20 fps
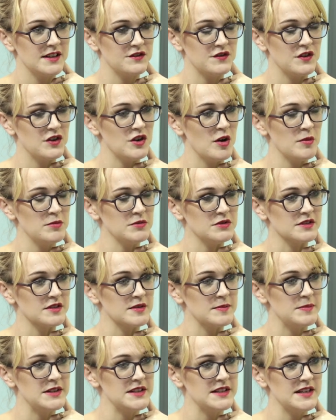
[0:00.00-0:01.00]
That's phenomenal.
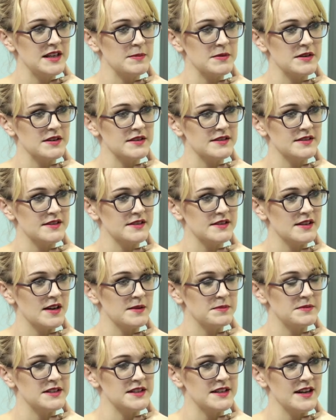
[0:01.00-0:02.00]
So please keep us
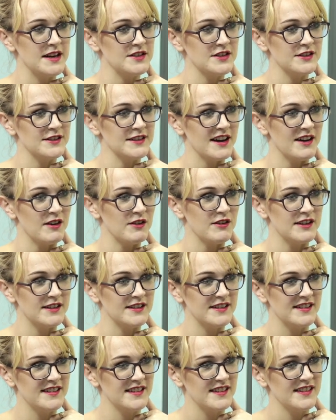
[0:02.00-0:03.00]
up to date on that one.
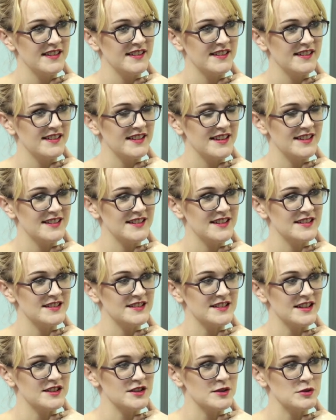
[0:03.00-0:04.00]
That
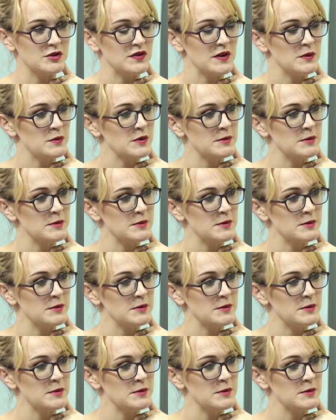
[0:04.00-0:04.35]
sounds like so much fun.